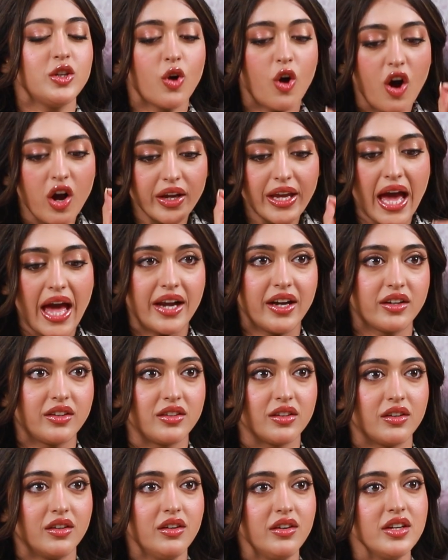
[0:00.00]
Your
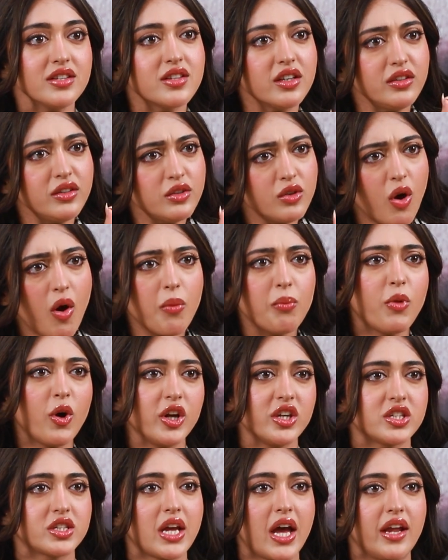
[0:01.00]
character is a
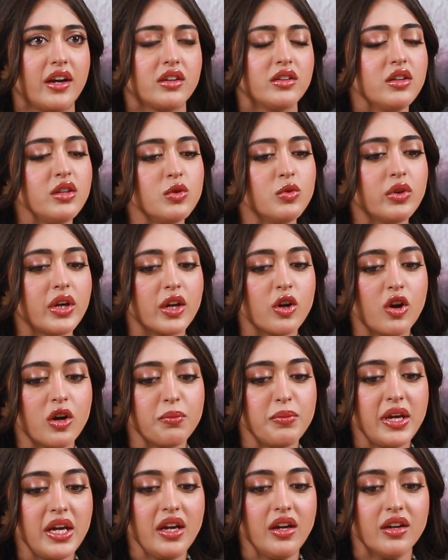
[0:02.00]
tomboyish character, you
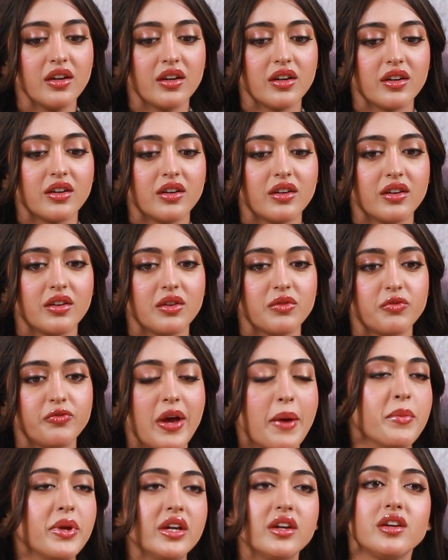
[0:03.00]
cannot be
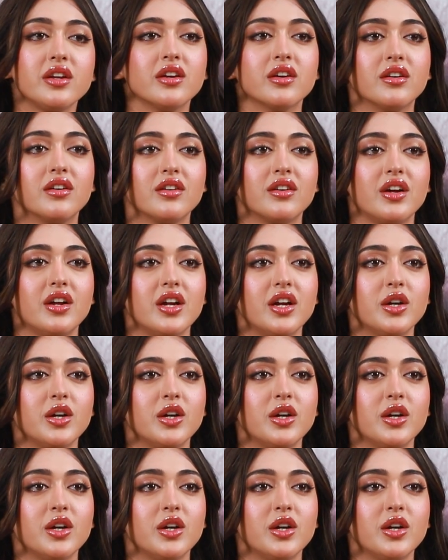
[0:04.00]
feminine here.